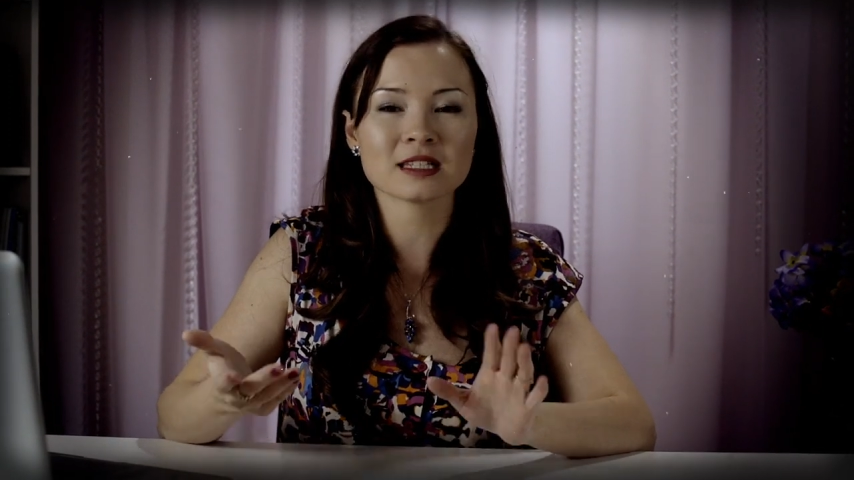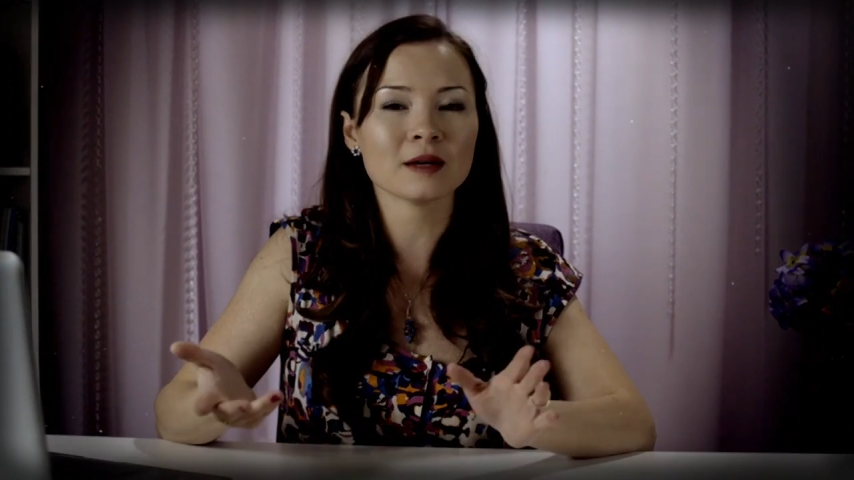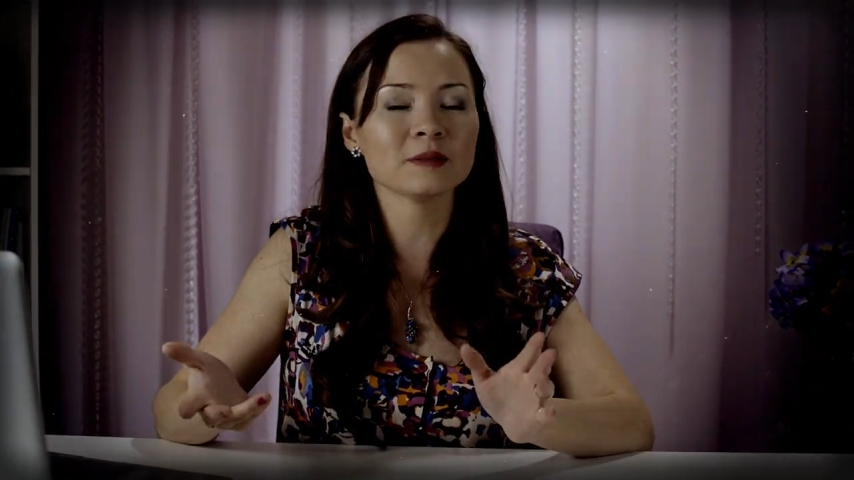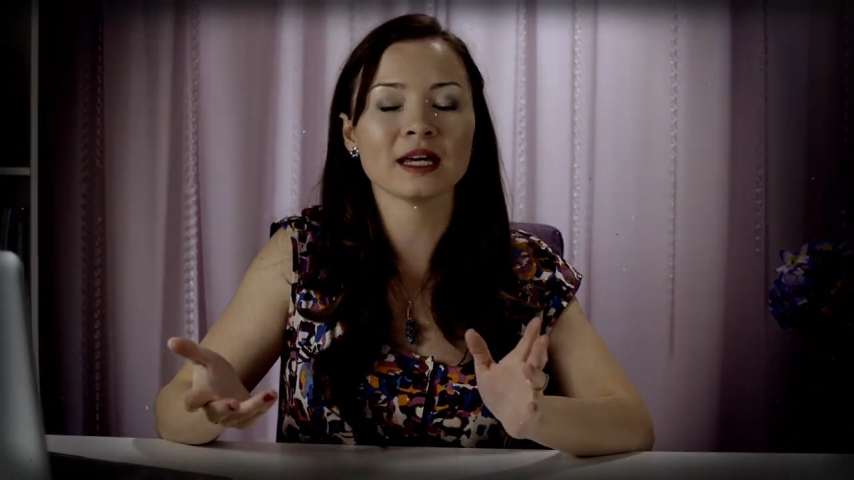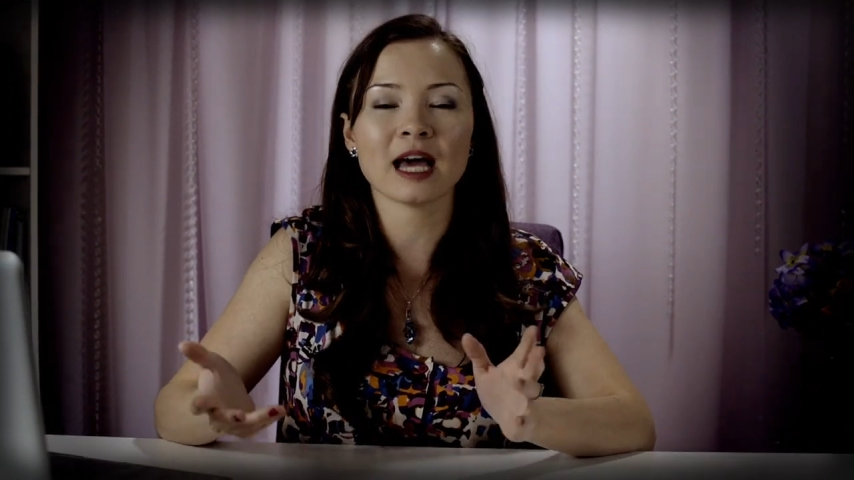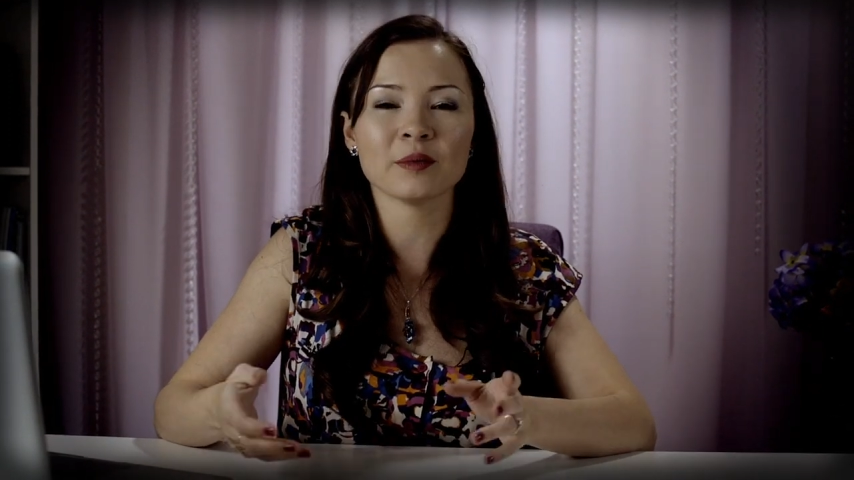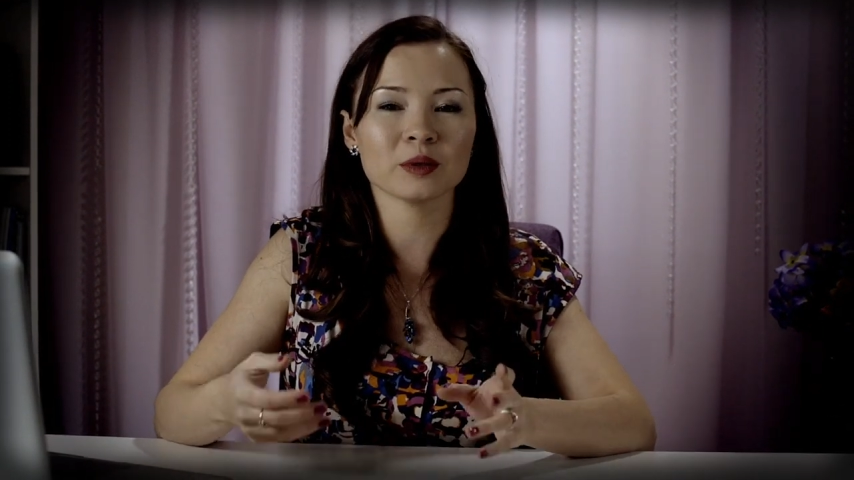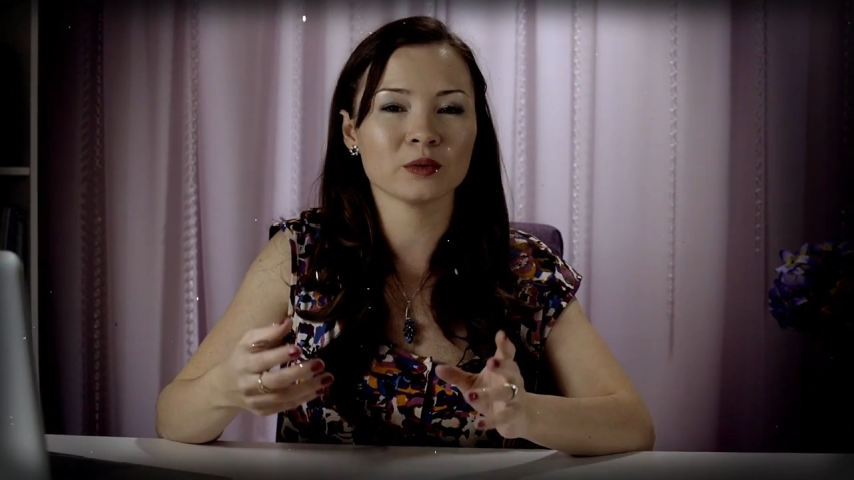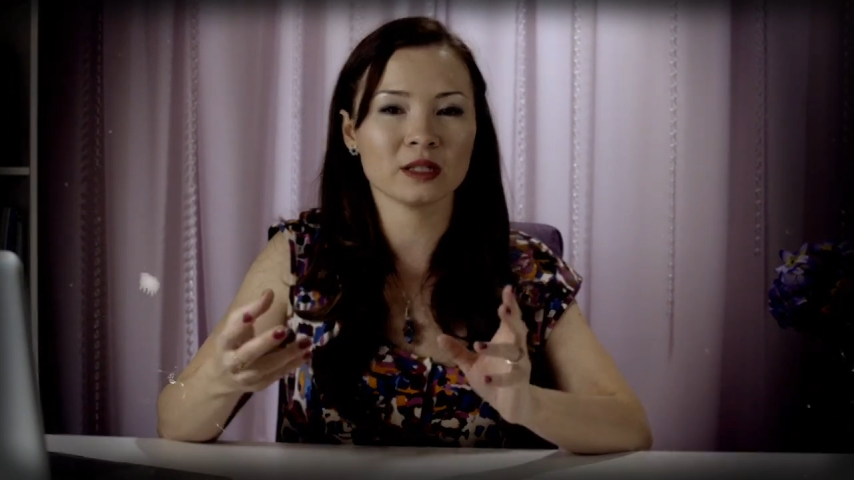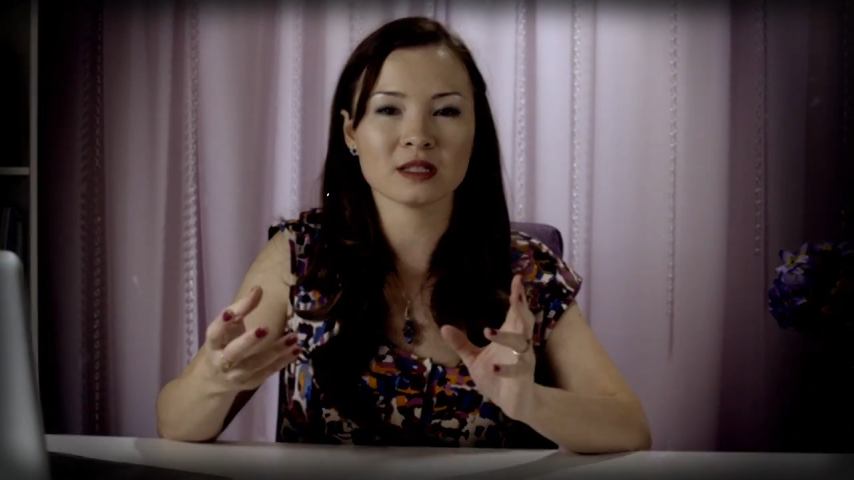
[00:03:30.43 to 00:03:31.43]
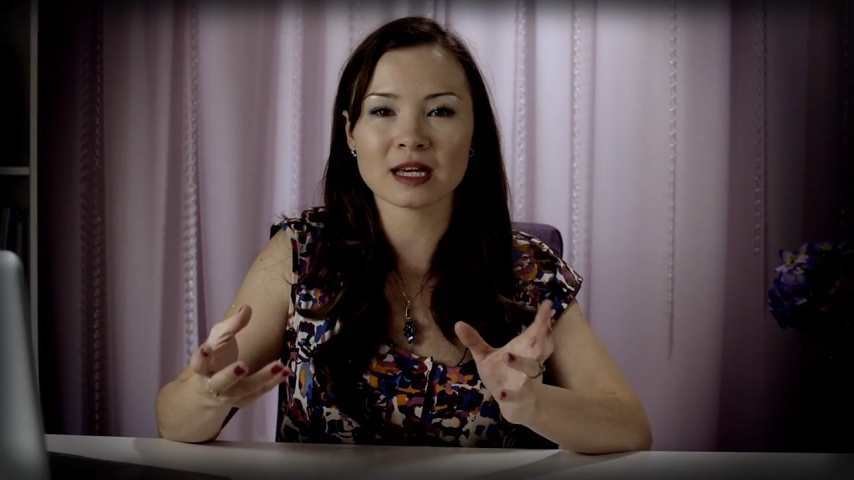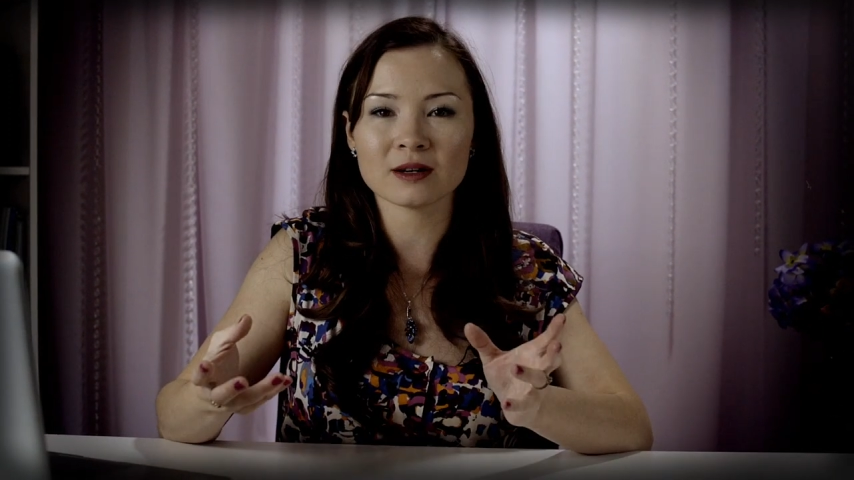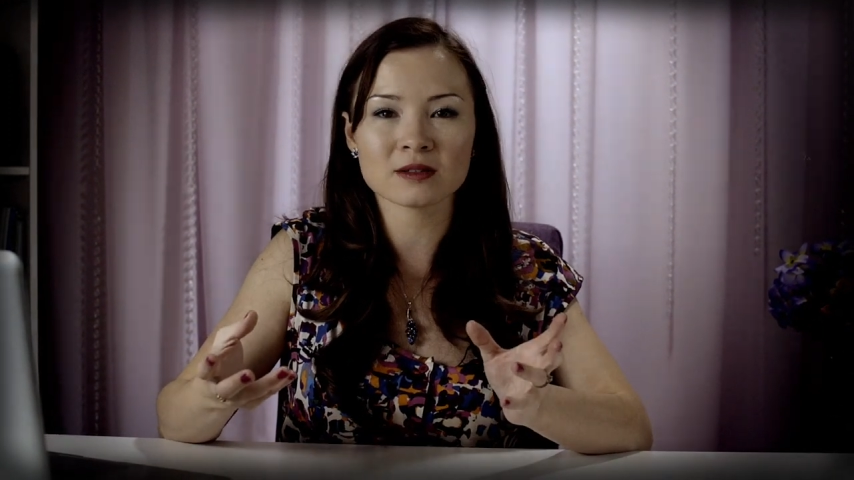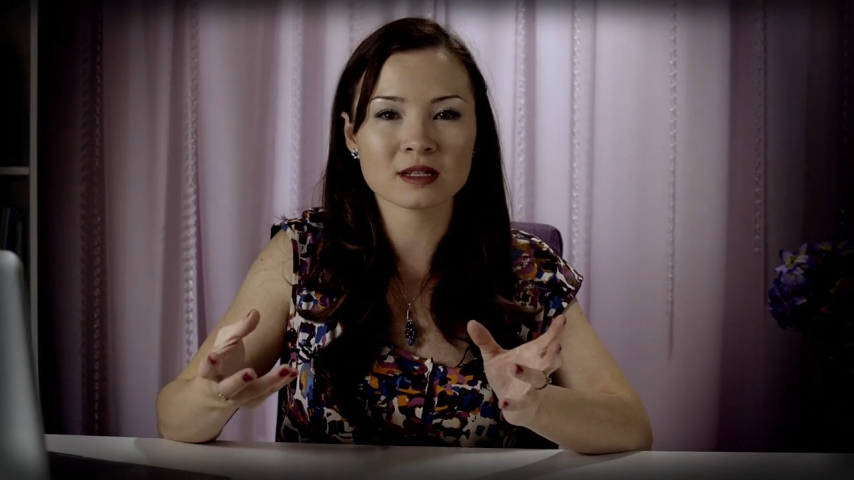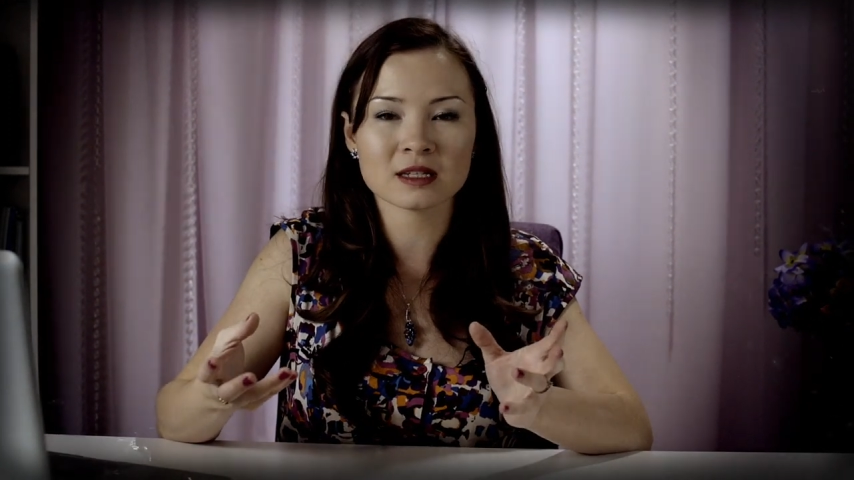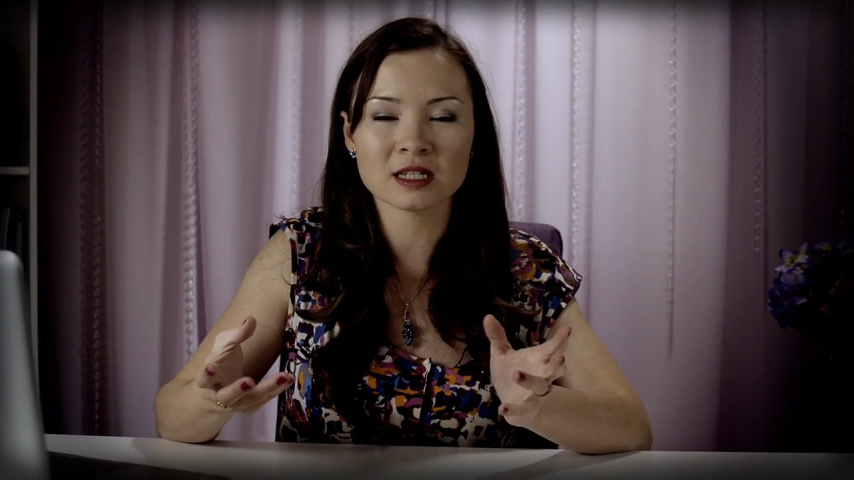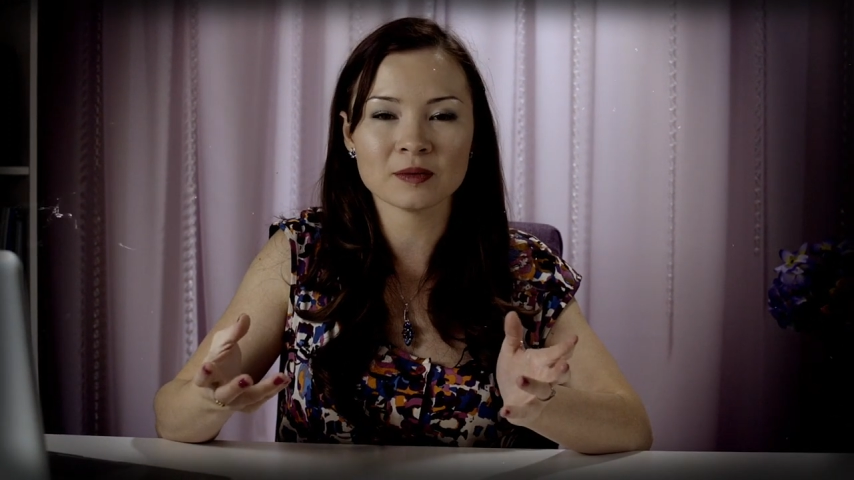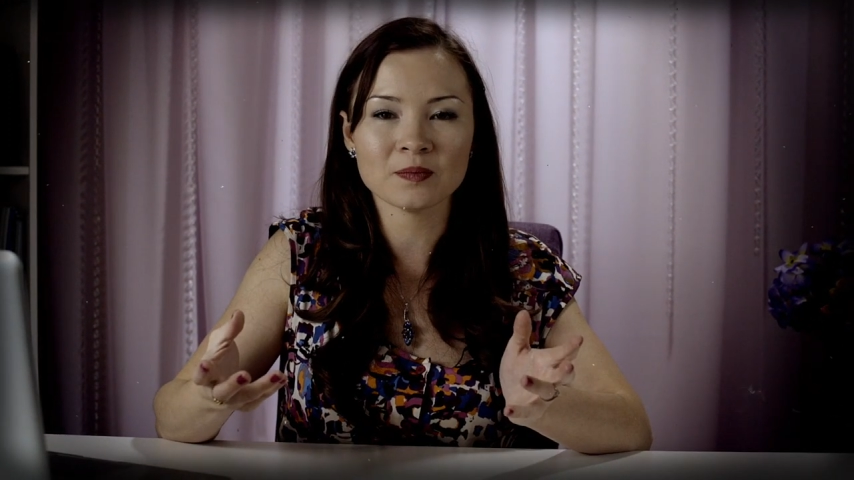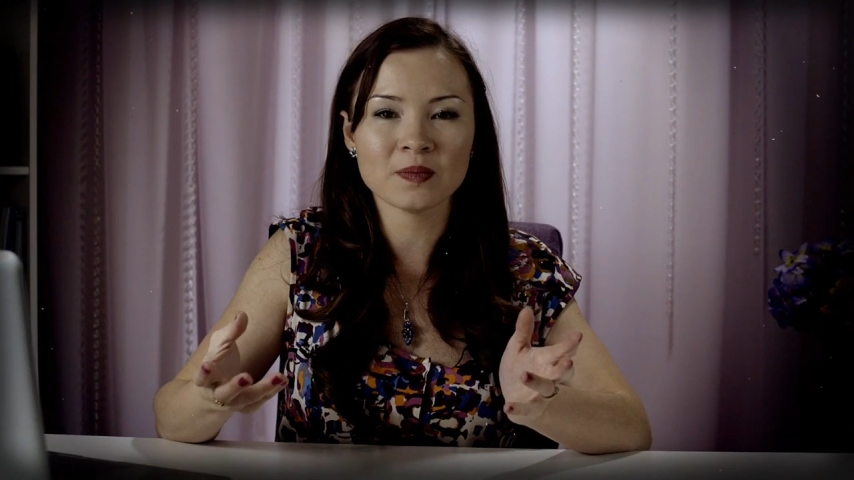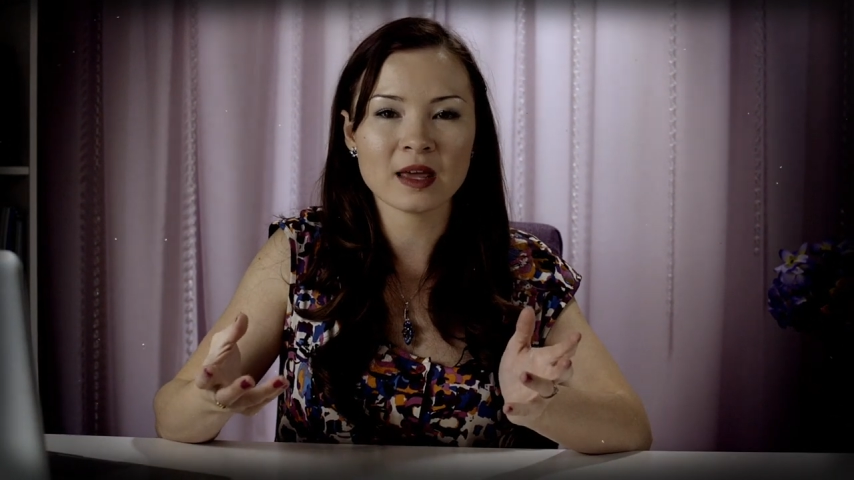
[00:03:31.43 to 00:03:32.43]
something happened with the sound
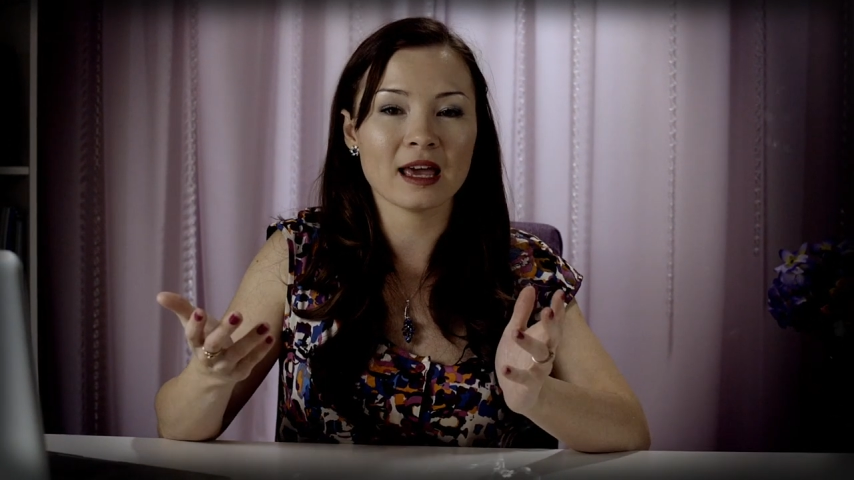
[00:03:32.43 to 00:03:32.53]
system